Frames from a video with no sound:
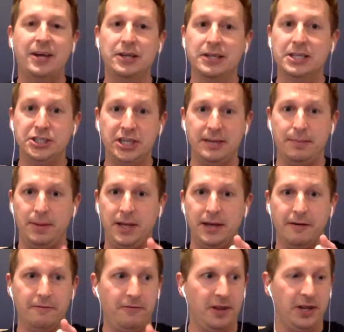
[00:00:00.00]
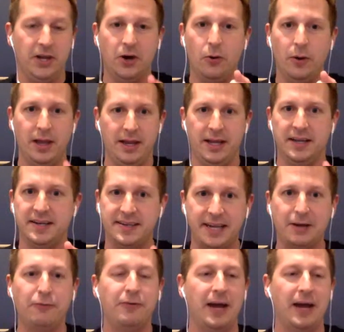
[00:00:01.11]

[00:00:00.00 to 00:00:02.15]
could legit be a video in itself.